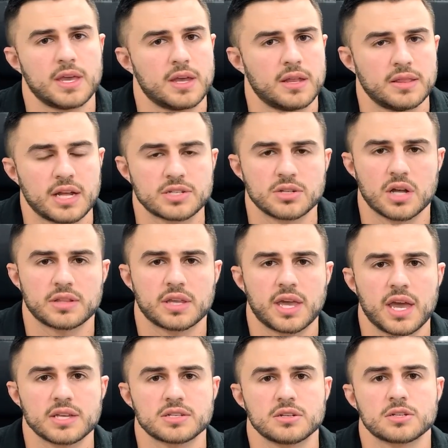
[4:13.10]
That's not the
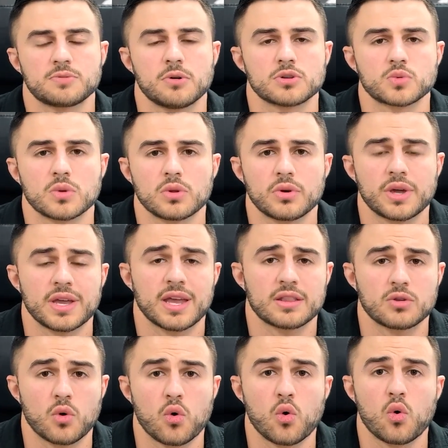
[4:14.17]
case in this pose. We're looking at
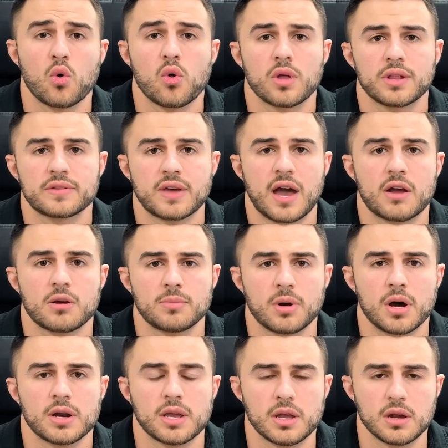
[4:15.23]
the whole entire
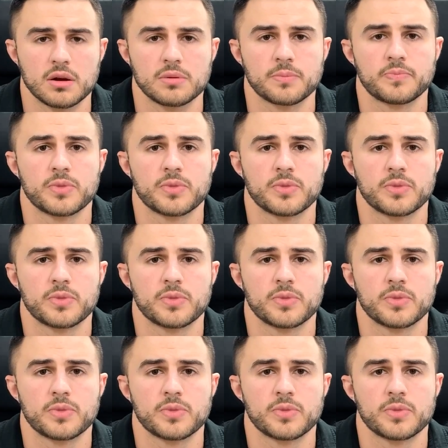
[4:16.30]
body here.